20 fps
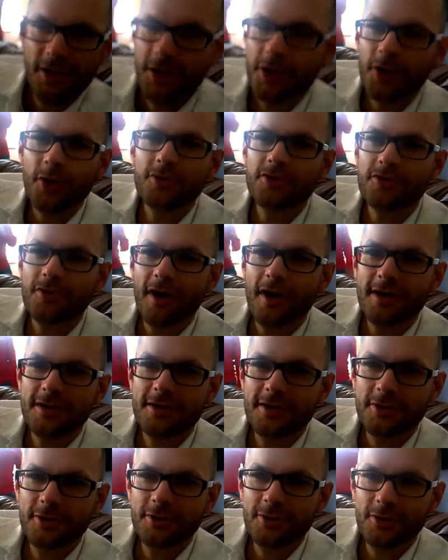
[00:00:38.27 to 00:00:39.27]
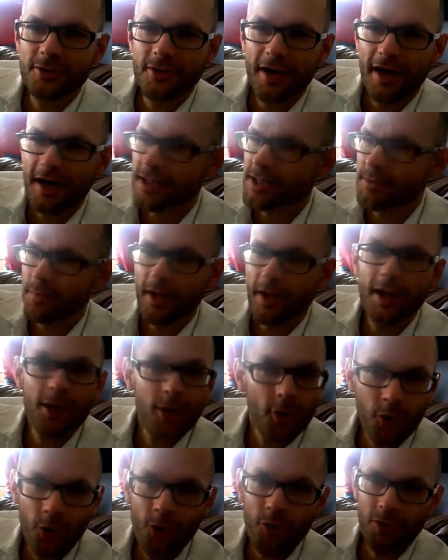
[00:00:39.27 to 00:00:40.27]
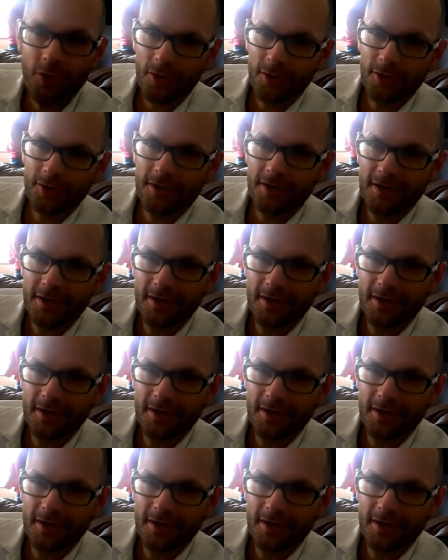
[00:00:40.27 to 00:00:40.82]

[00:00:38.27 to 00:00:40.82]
Don't try to explain the whole world.